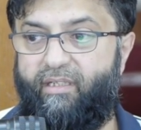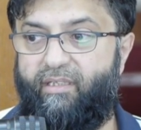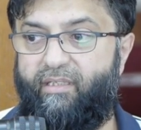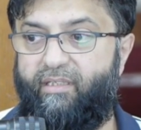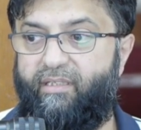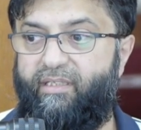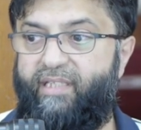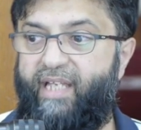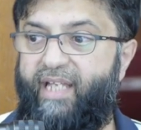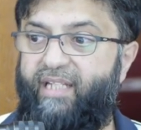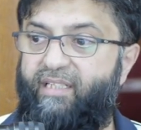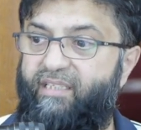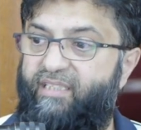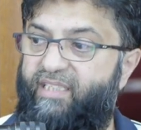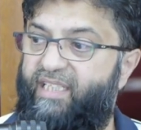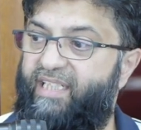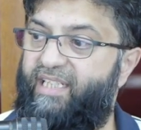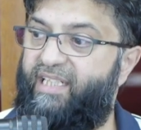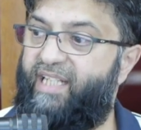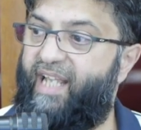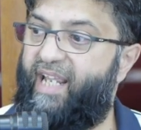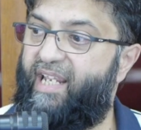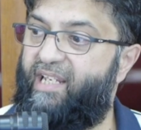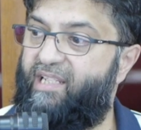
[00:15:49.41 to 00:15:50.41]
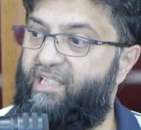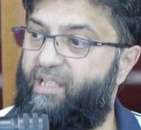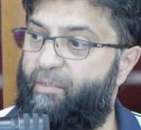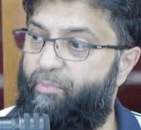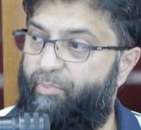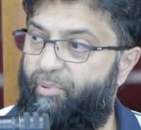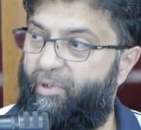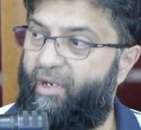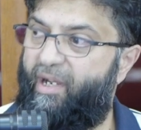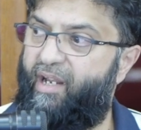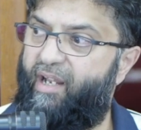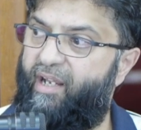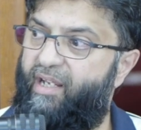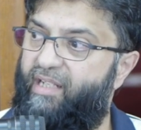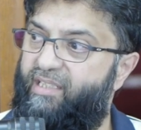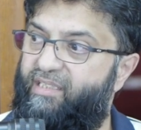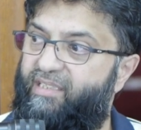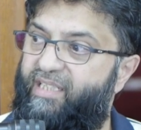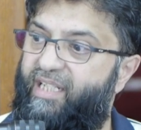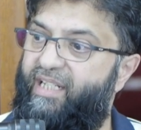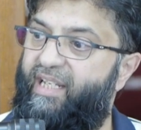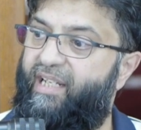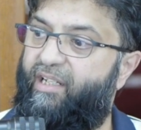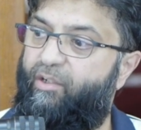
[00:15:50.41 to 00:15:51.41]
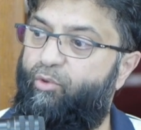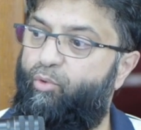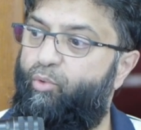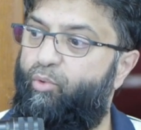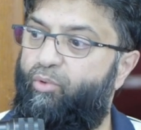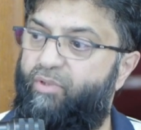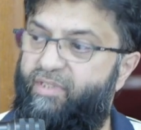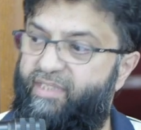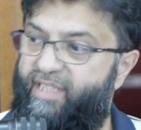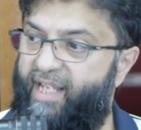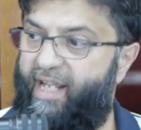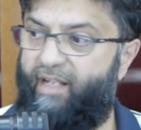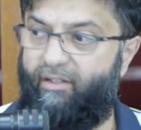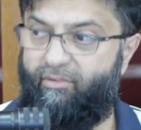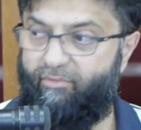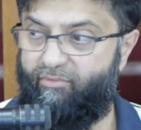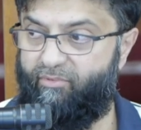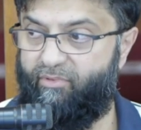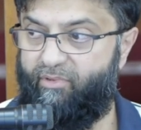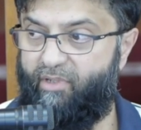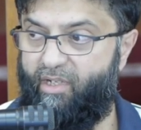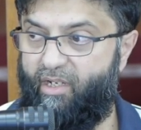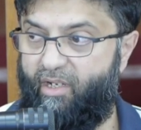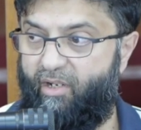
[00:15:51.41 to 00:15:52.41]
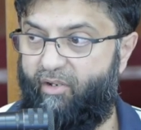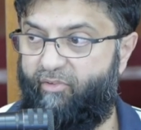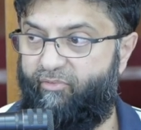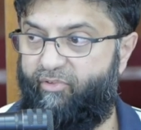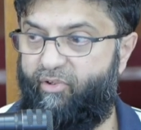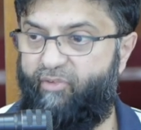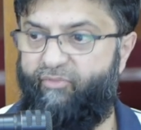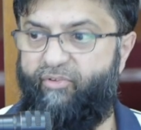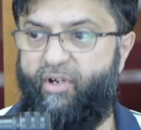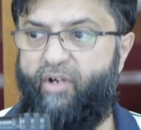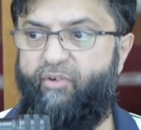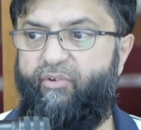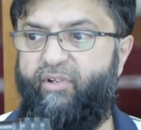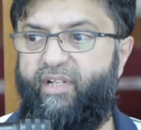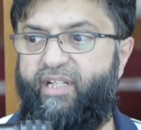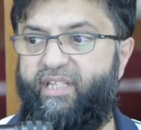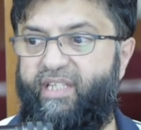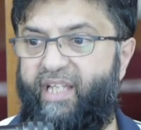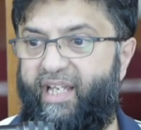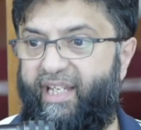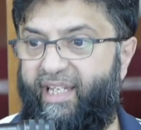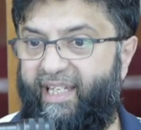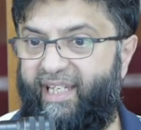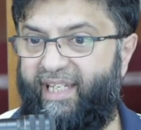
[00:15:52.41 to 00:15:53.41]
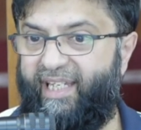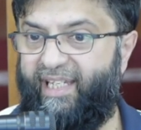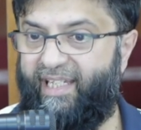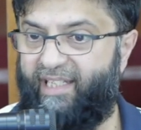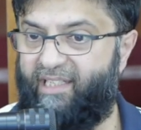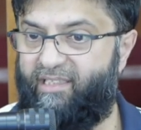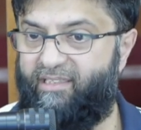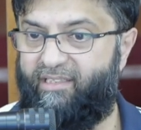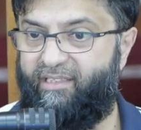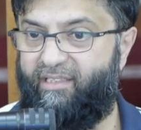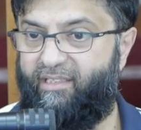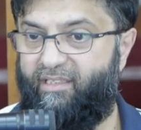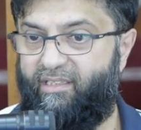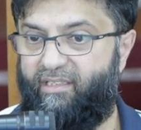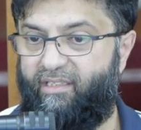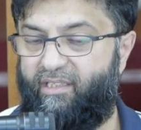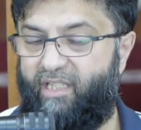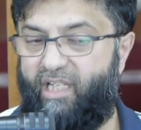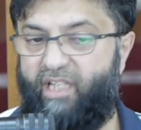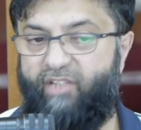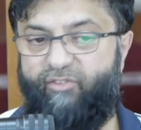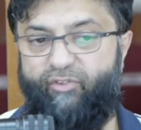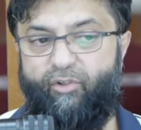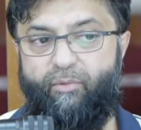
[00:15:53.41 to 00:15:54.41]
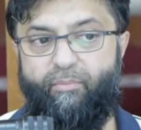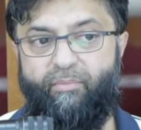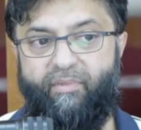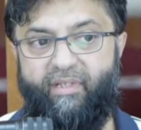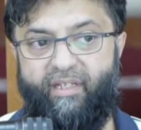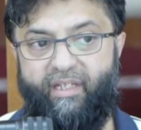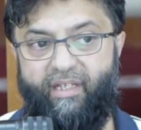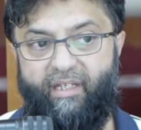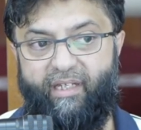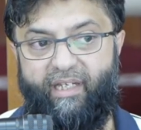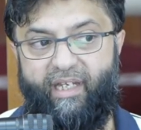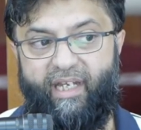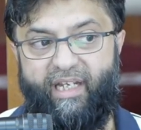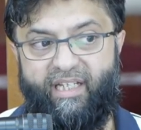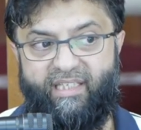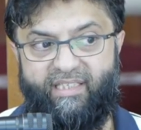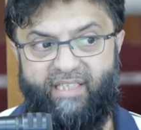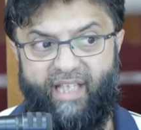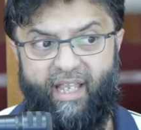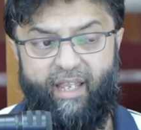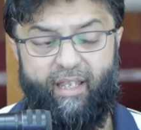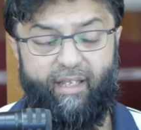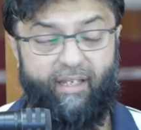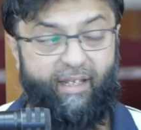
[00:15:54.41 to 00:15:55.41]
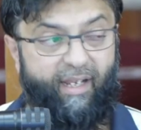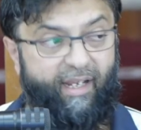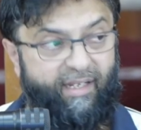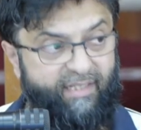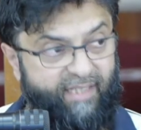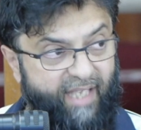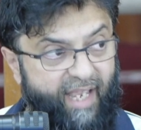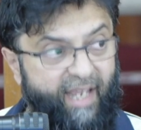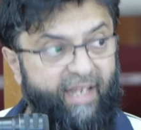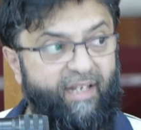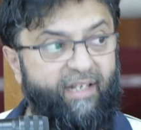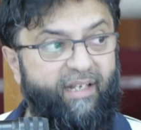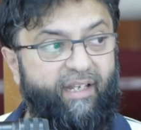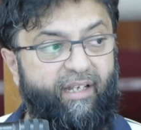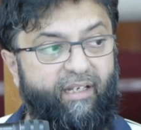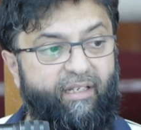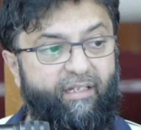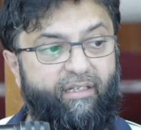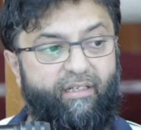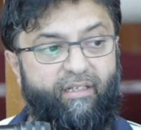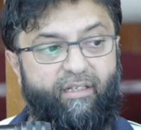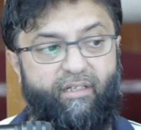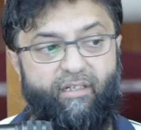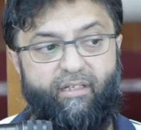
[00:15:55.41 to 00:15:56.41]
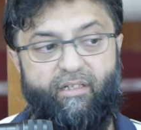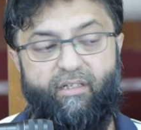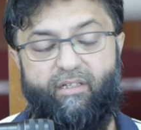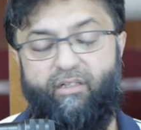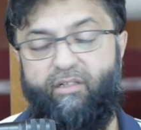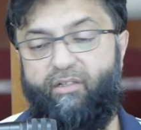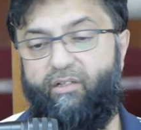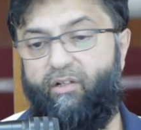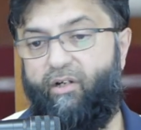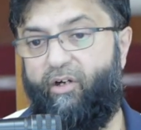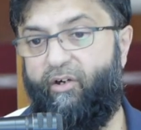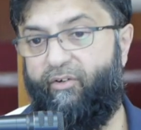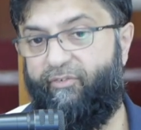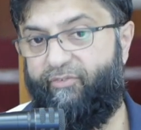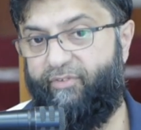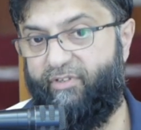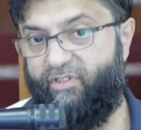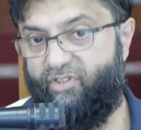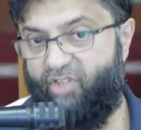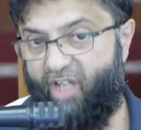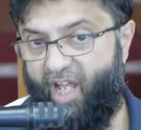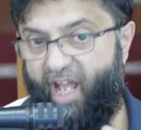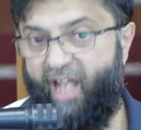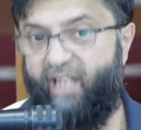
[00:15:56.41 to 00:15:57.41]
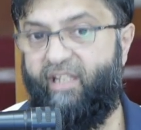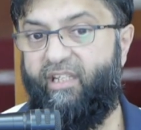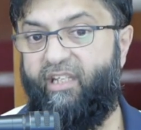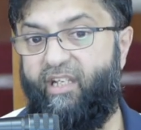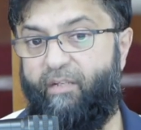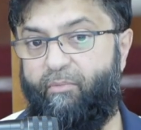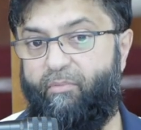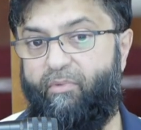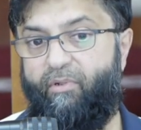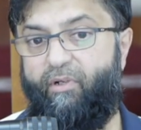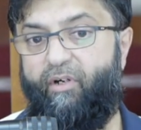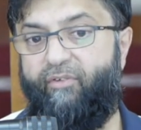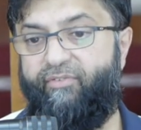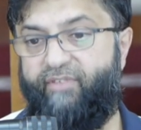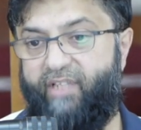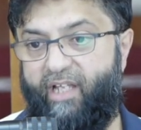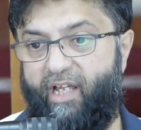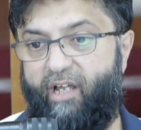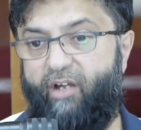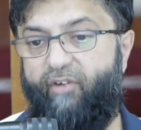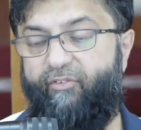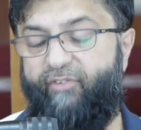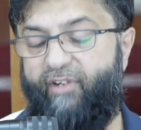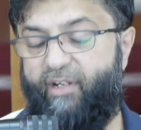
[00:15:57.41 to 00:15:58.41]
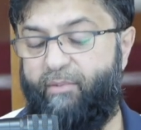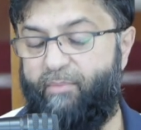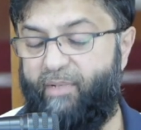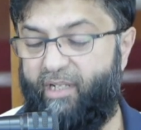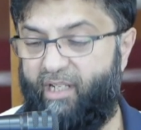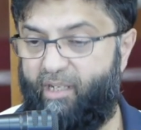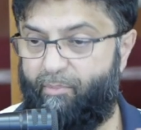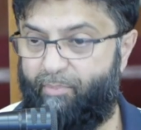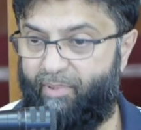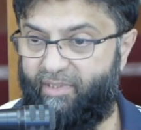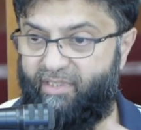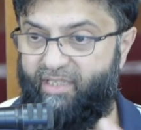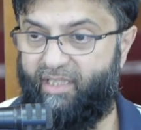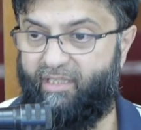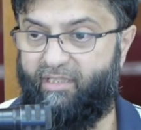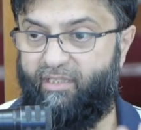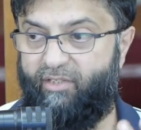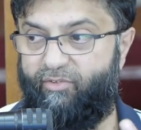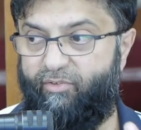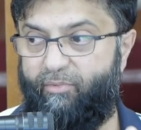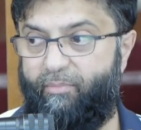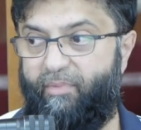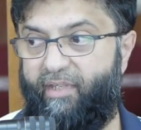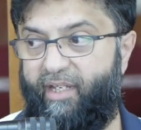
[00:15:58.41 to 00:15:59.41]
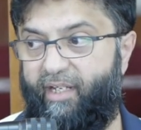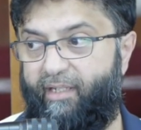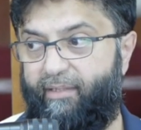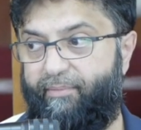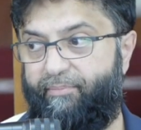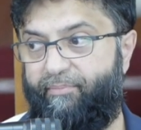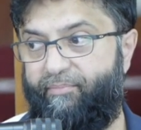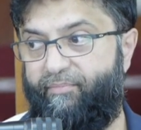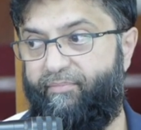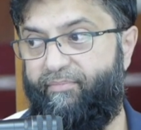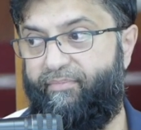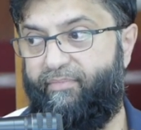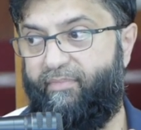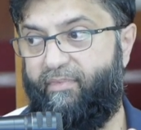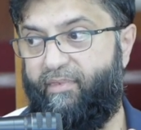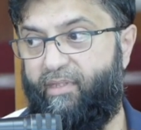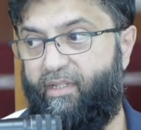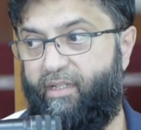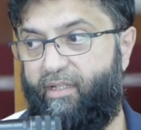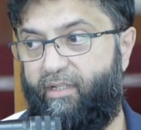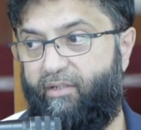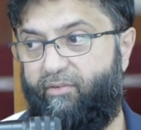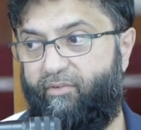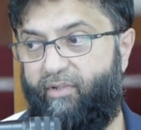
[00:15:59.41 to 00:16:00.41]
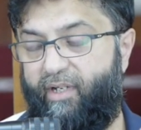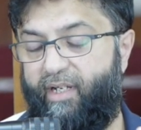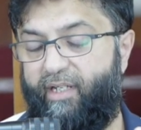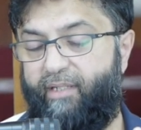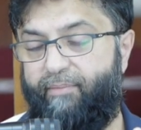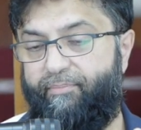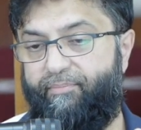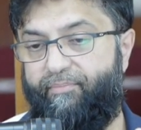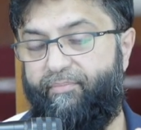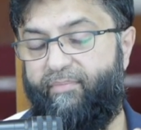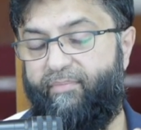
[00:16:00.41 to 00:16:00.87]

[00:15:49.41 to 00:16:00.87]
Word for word: then delay the prayer until it cools down. For verily the heat is from the exhaling of Jahannam, of the hellfire. May Allah protect us from that. Right?